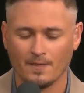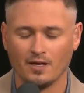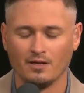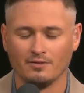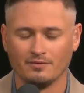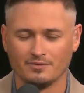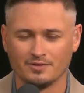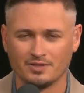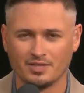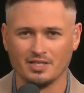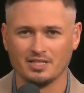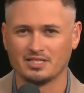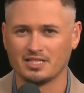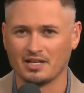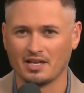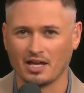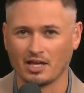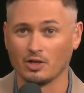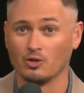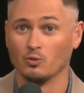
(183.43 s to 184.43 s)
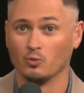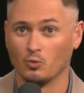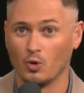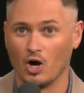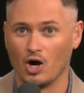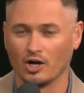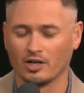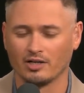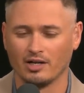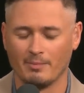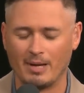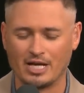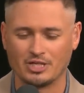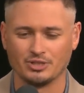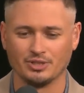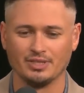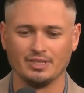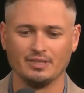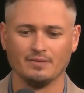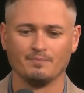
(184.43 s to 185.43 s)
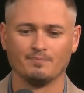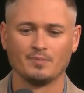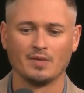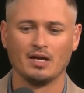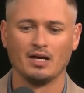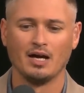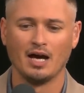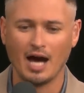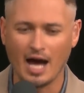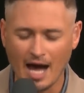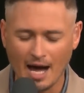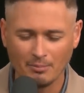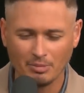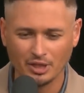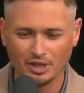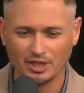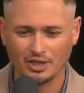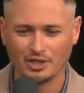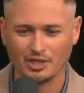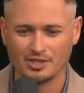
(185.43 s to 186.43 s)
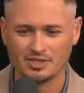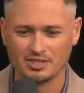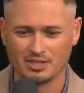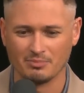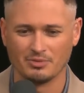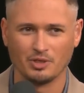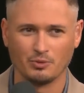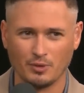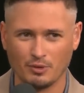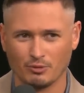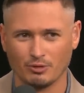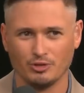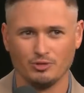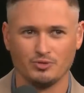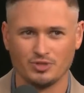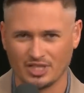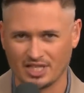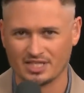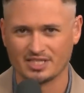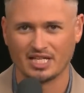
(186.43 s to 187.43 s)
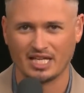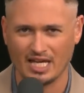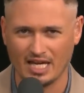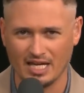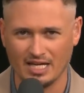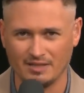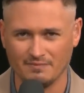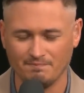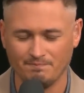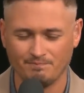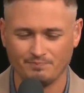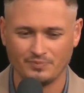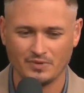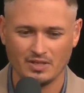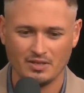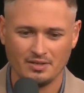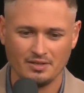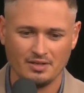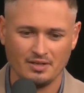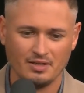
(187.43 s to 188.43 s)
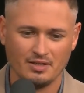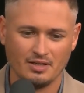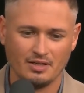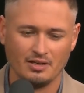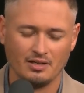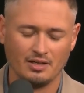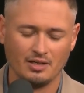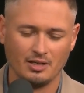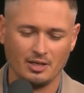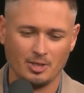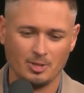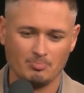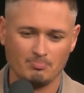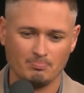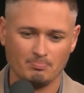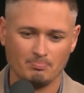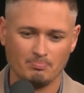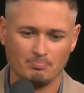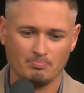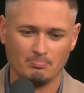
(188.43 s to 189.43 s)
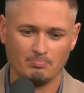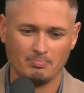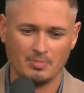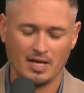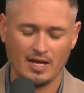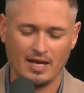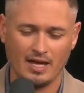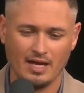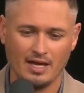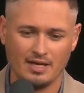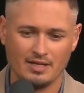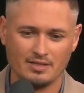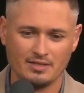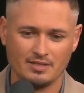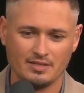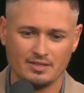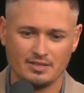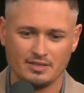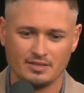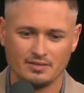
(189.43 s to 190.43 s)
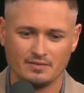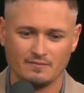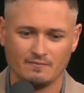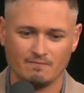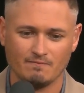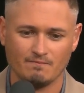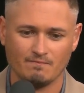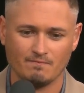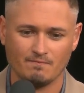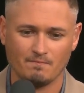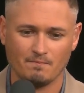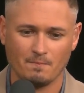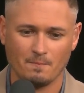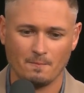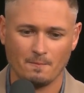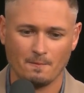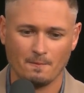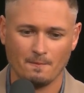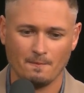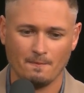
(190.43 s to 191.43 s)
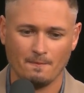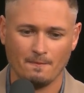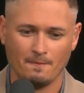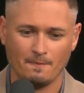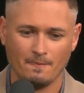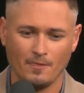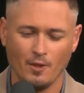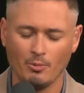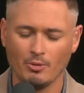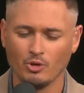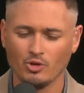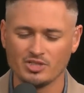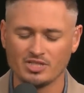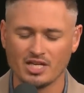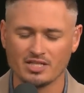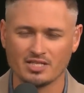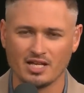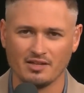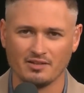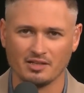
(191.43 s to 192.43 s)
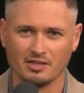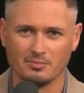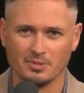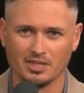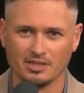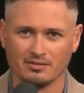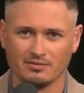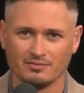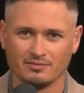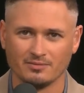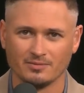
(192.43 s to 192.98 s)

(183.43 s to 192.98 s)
to the extent I can walk. I'm actually hobbling on something we were using as a cane, um, and nobody really says anything to me.